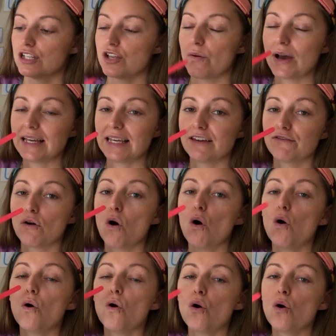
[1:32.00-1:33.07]
So I give
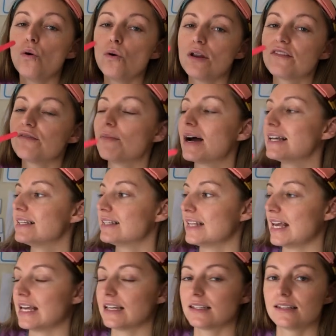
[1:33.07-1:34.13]
all of my
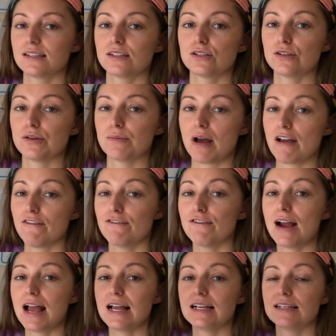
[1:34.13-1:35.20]
sticks to my
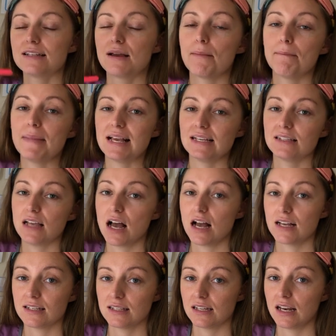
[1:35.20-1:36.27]
friend, Miss
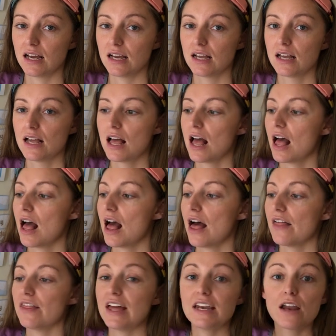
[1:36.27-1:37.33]
Ursula.
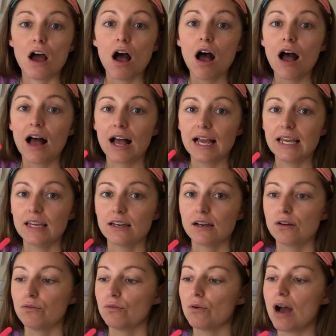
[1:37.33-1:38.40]
Then I
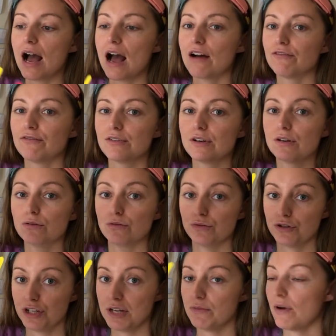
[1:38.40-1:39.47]
will have, or
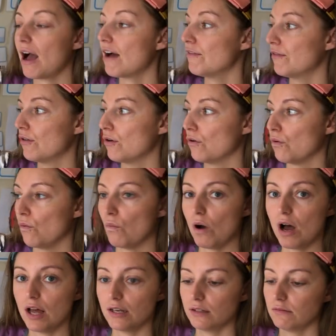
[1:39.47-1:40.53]
she will have
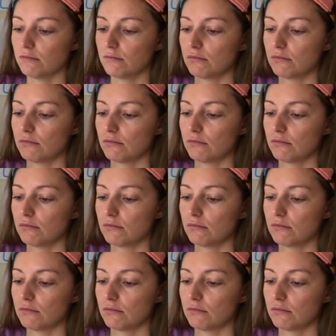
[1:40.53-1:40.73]
one,